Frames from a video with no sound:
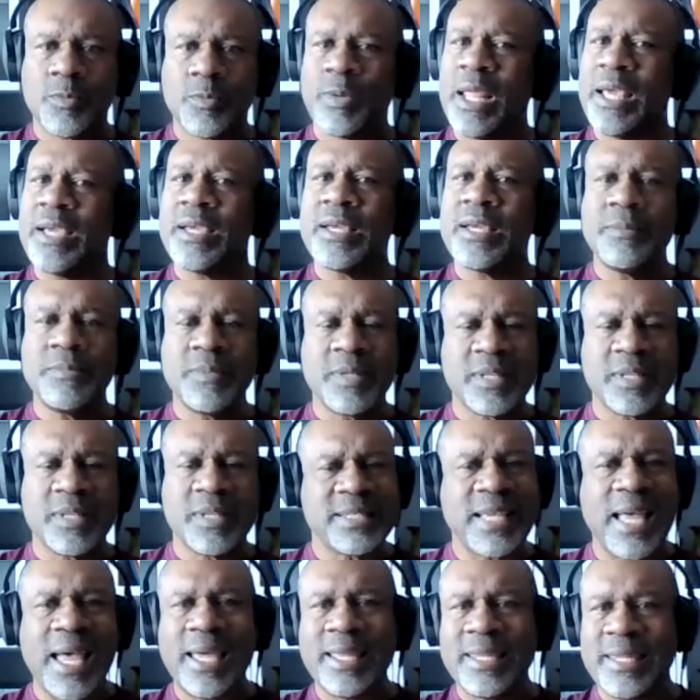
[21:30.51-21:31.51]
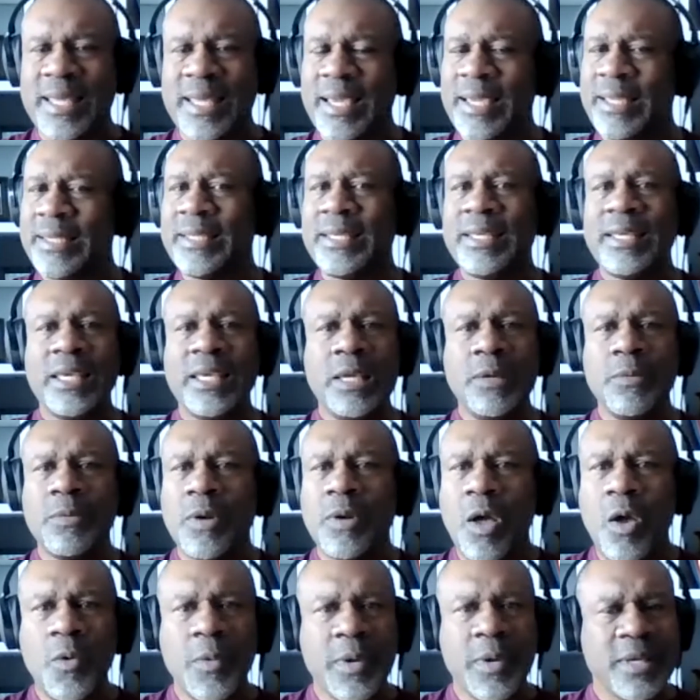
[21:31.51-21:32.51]
When I come to the sideline, he would
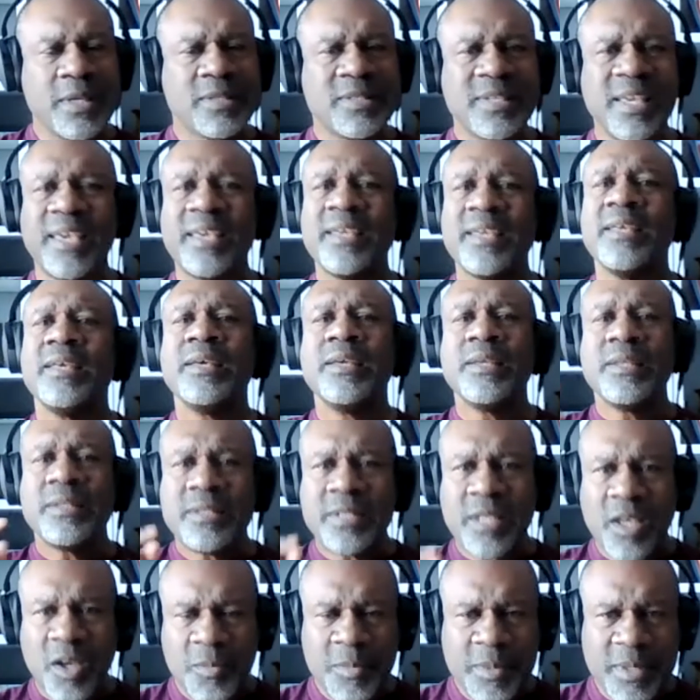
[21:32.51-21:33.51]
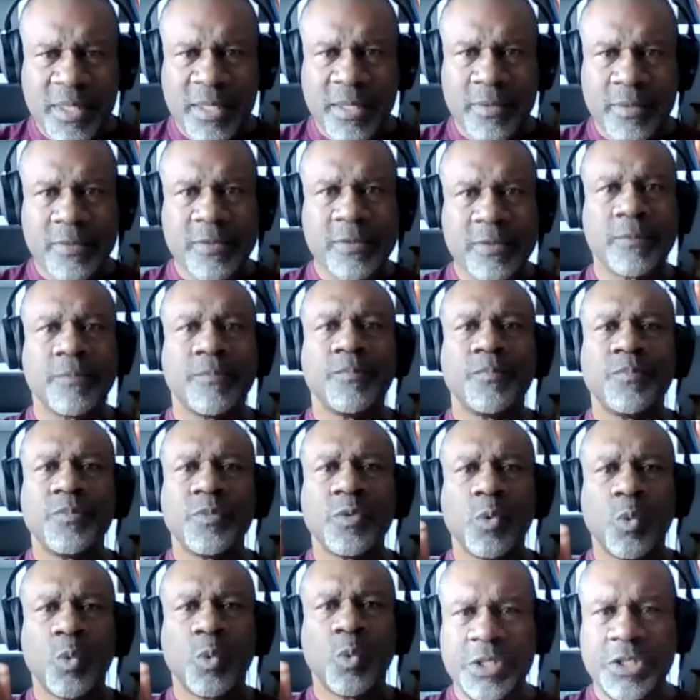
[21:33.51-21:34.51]
always say, tell me this.
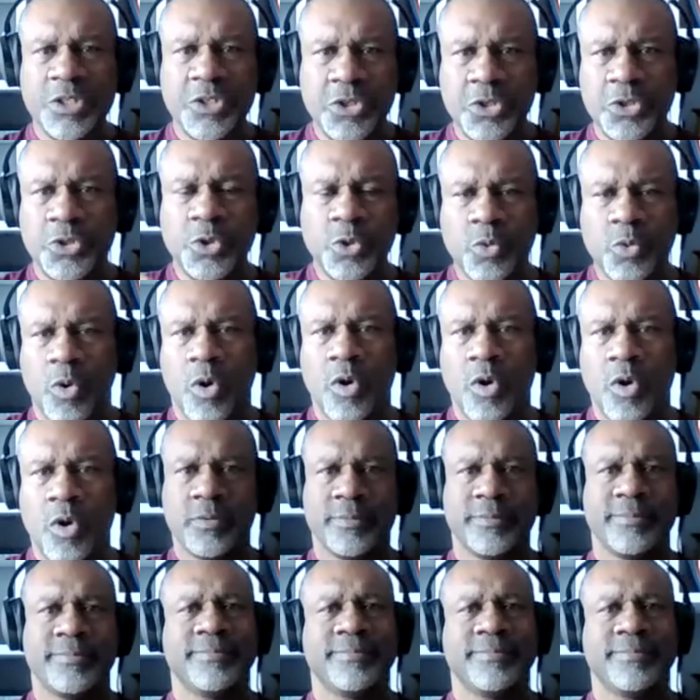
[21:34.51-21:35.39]
What did you do wrong?